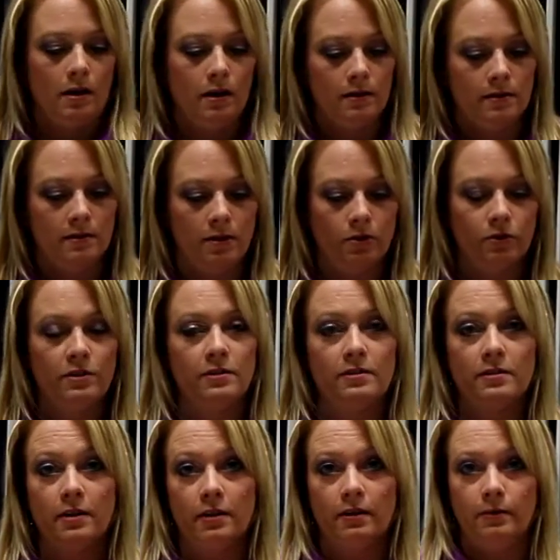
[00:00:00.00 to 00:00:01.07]
So to
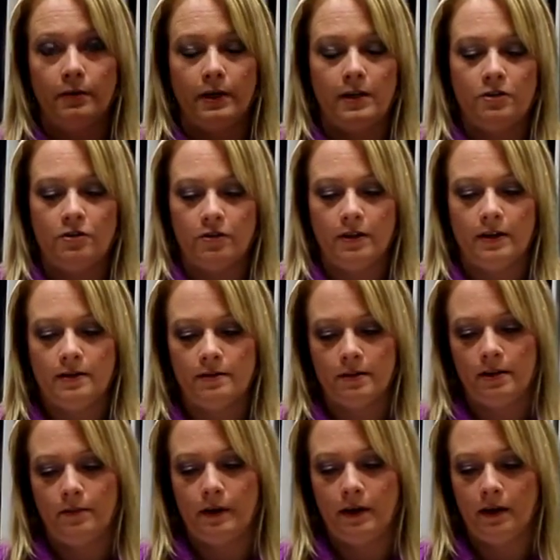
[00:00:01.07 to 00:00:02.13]
start, when I do this,
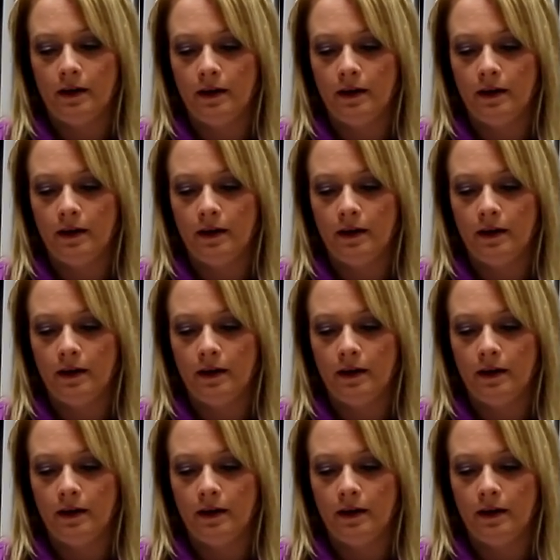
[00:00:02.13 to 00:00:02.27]
in my